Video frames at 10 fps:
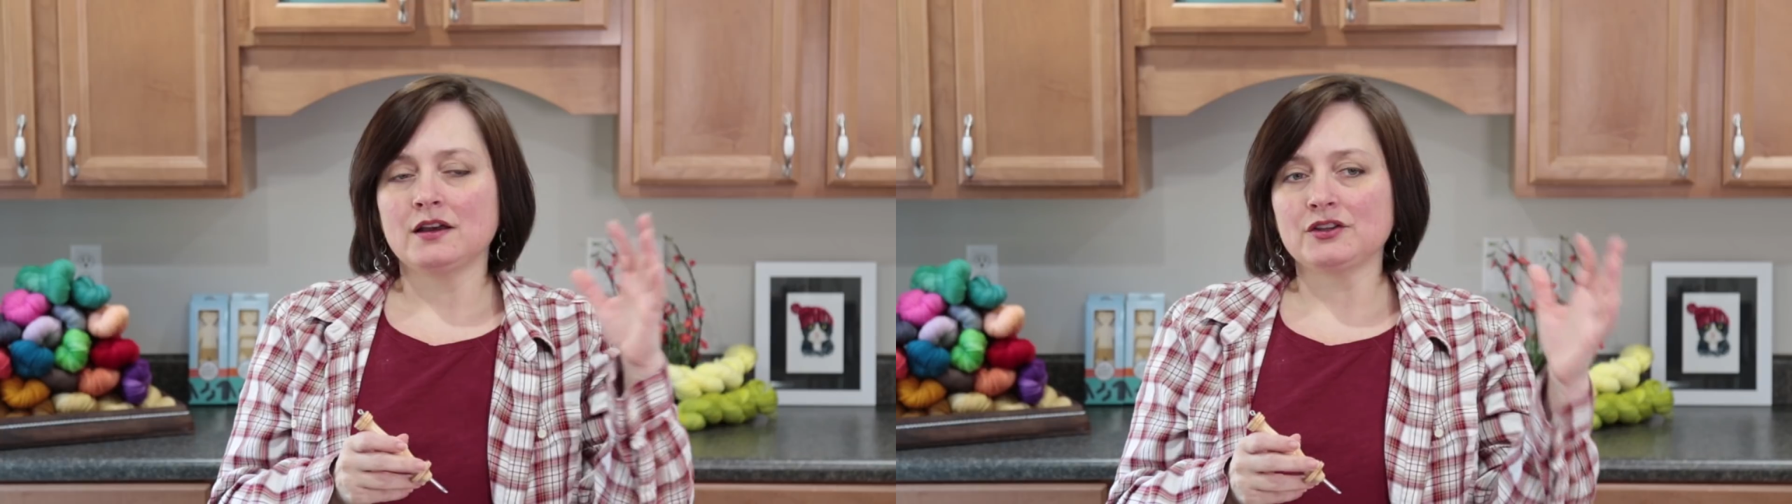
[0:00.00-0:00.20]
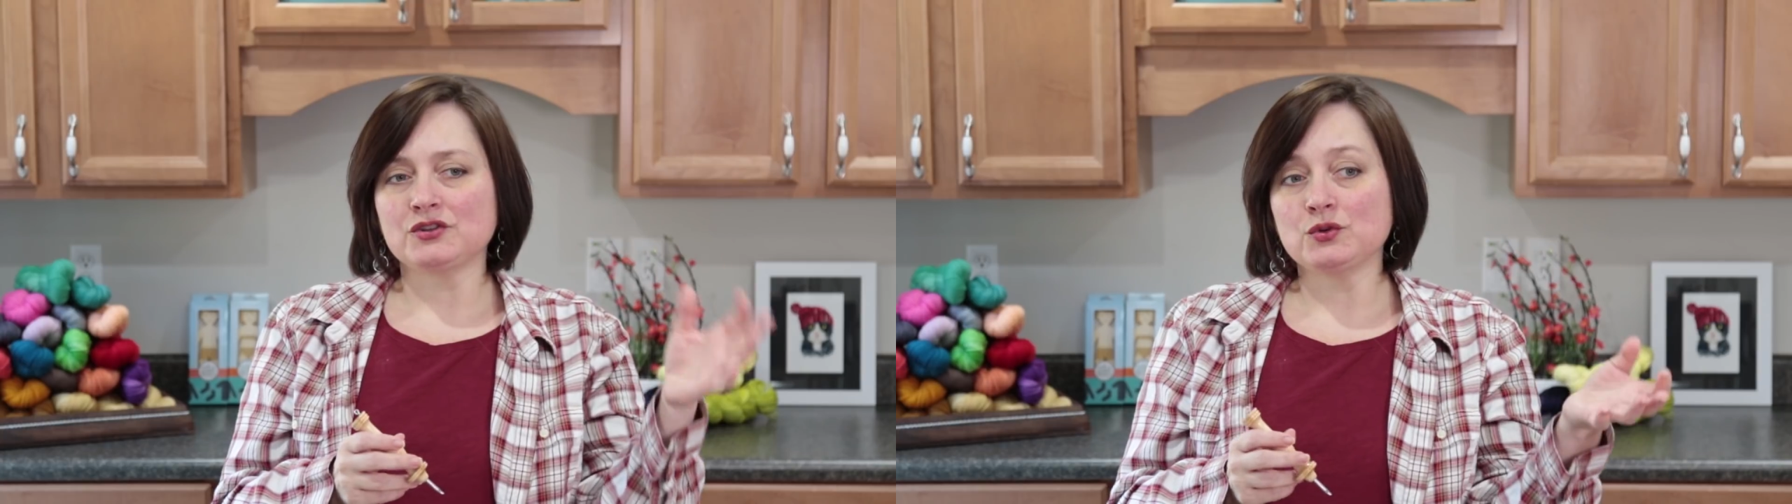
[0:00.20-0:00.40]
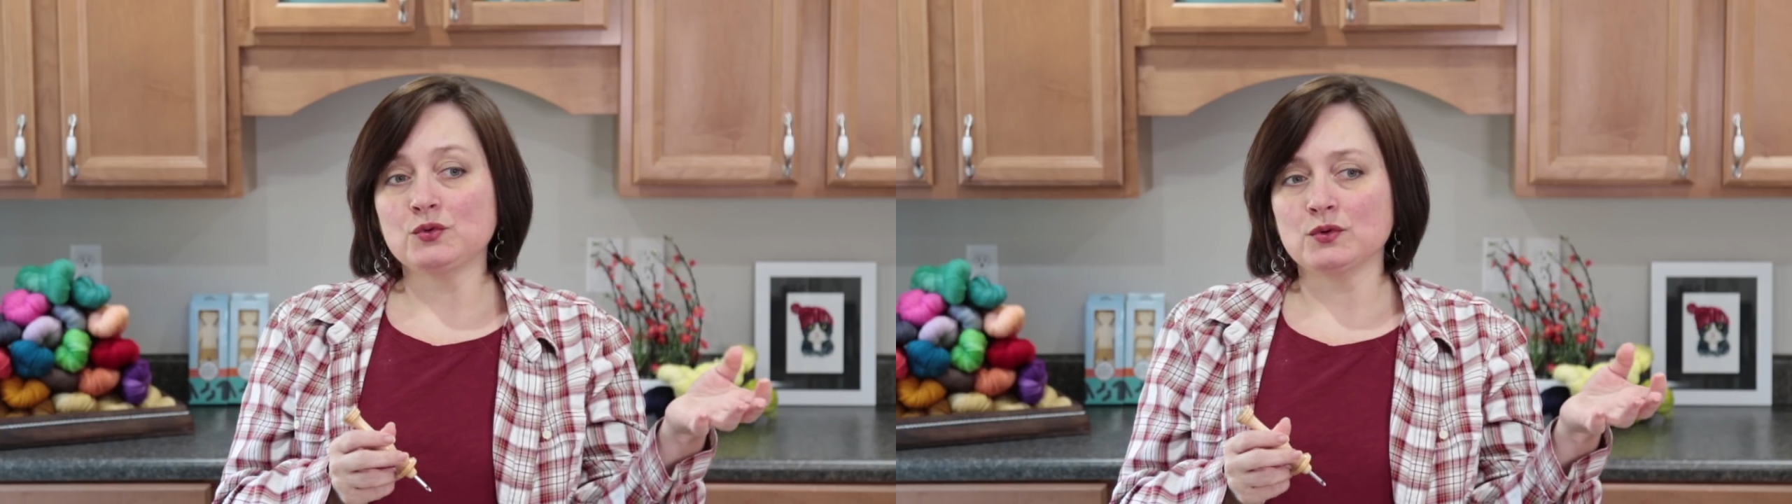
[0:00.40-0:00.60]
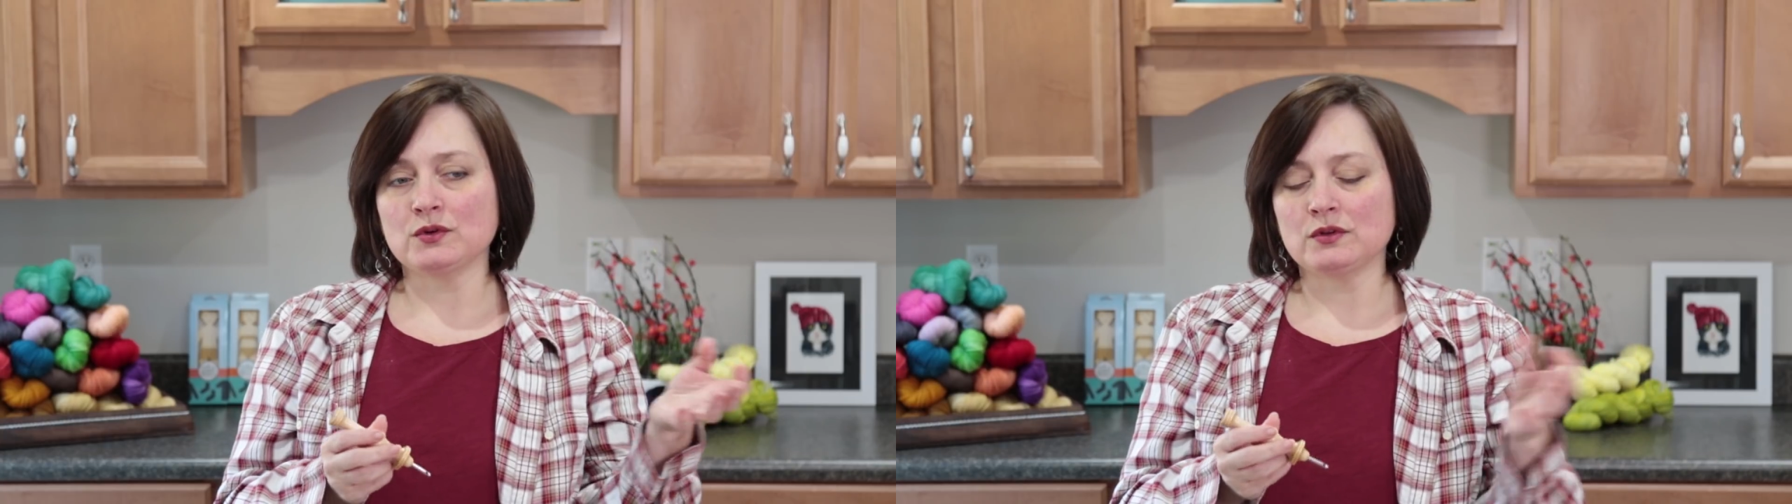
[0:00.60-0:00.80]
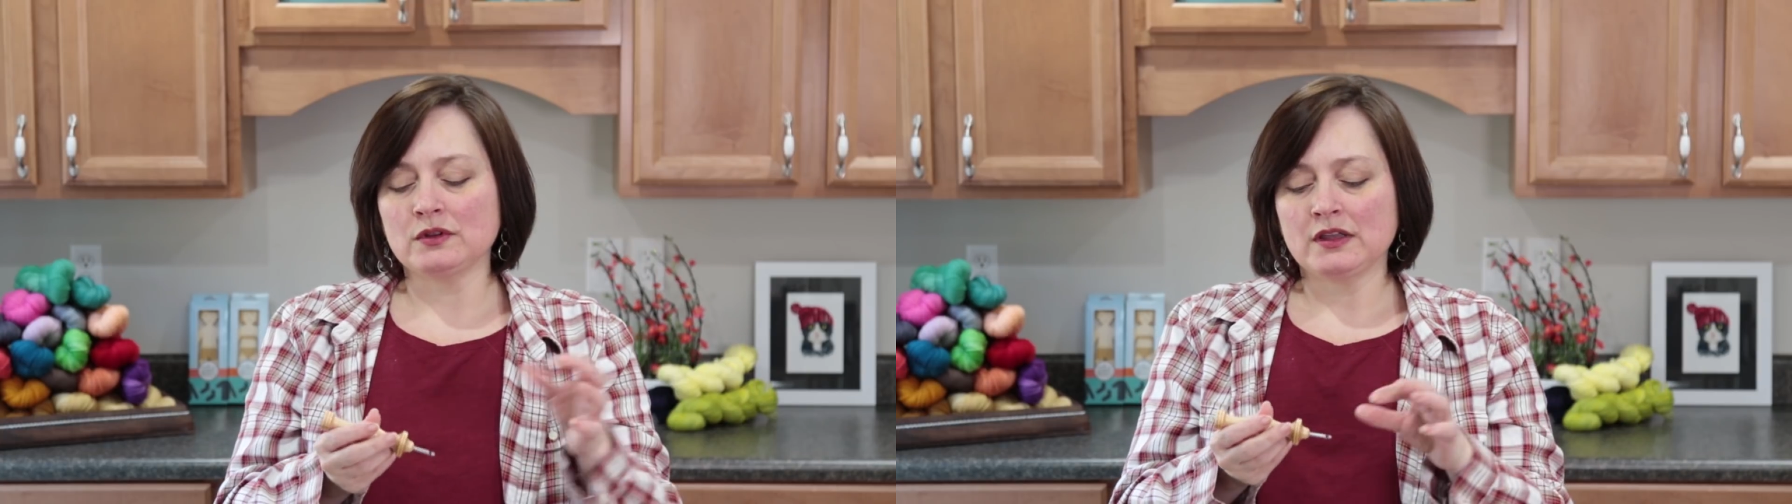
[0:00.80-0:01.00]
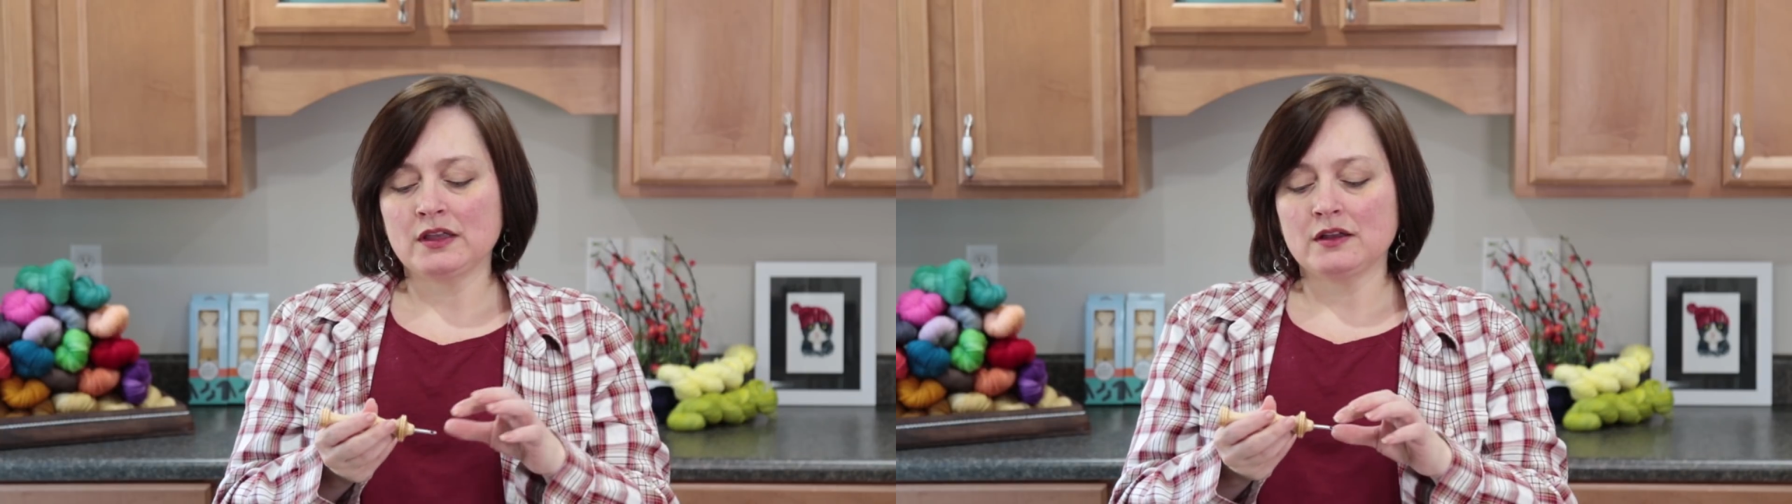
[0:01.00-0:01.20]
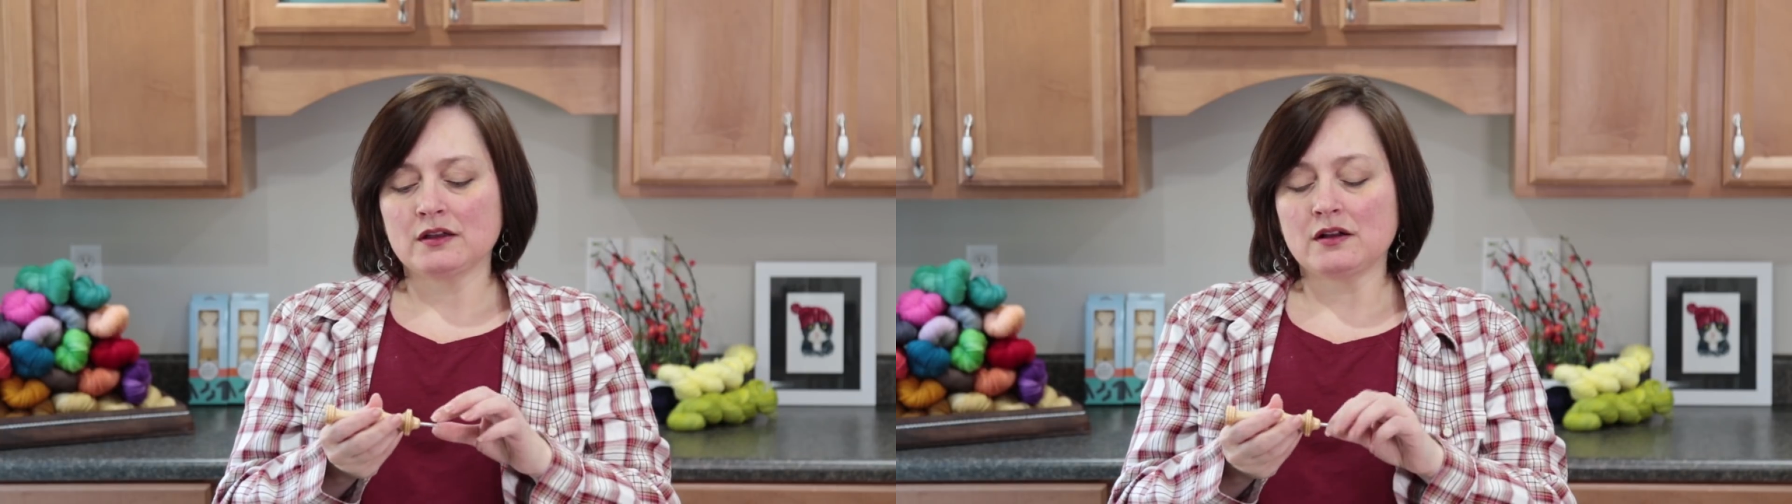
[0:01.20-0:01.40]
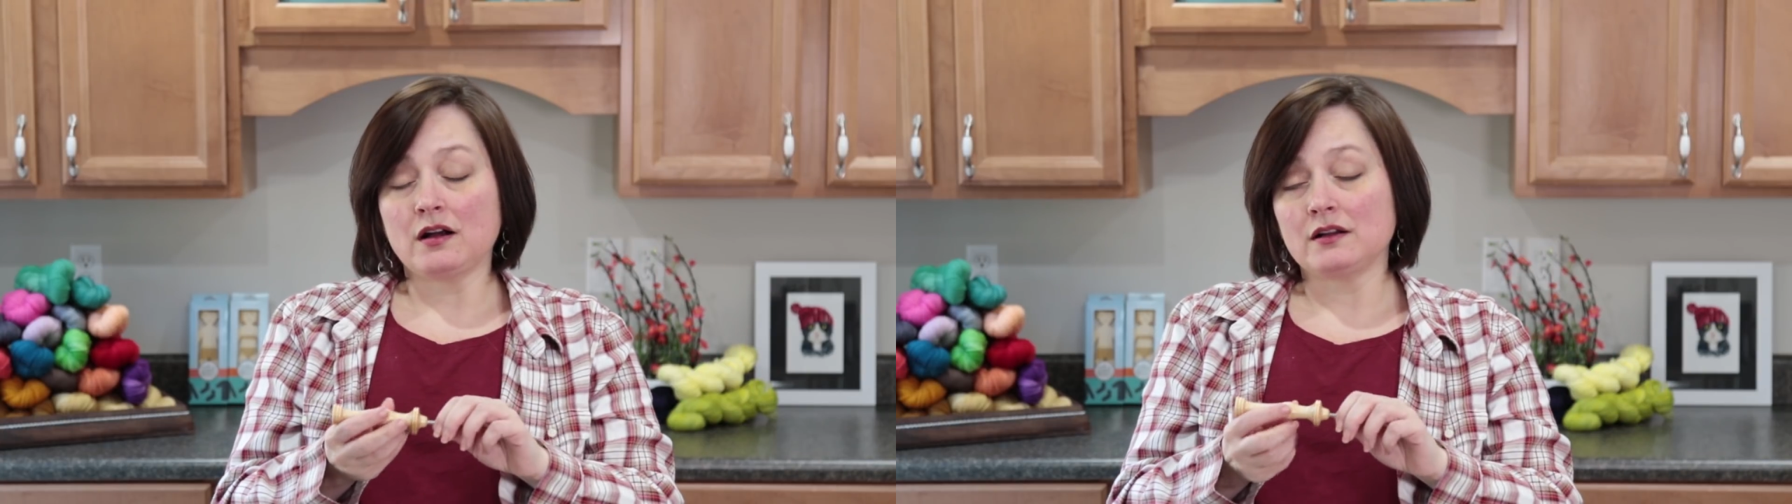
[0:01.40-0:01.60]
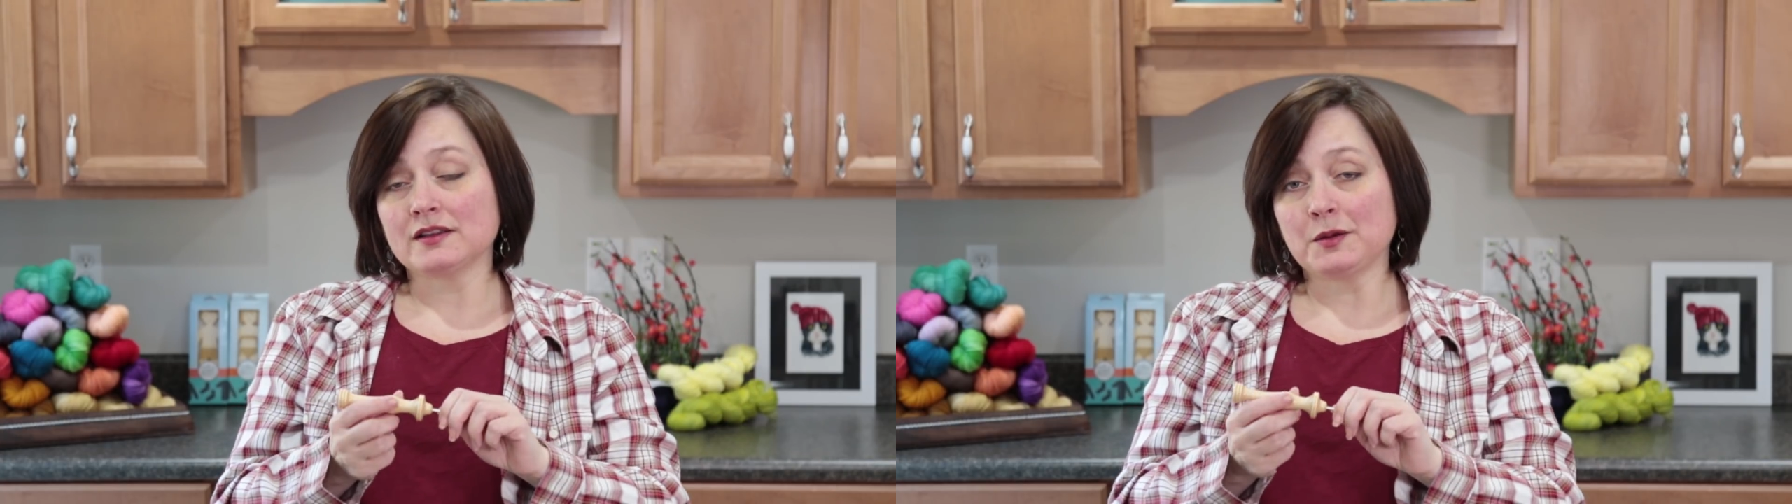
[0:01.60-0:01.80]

a tool called